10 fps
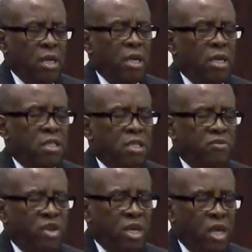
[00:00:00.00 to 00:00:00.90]
and the
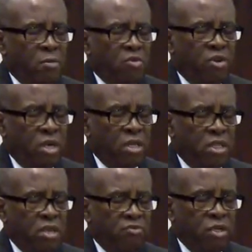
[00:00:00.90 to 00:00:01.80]
saving name of our Lord
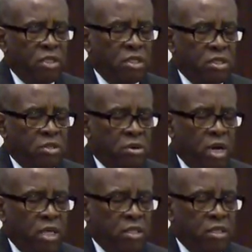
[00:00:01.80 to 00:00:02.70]
Savior Jesus
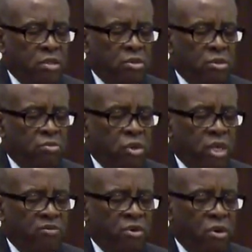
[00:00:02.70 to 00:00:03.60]
Christ, to whom we
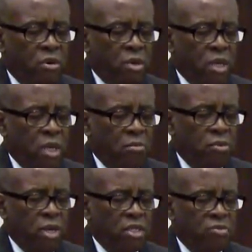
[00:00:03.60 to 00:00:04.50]
give glory and
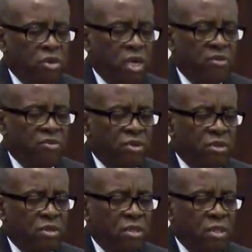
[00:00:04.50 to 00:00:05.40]
praise forever
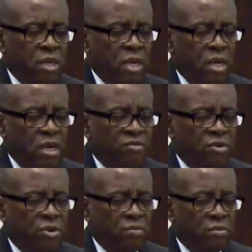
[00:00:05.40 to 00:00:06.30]
and
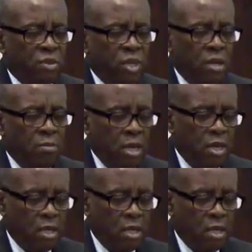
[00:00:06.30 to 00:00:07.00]
ever. Amen.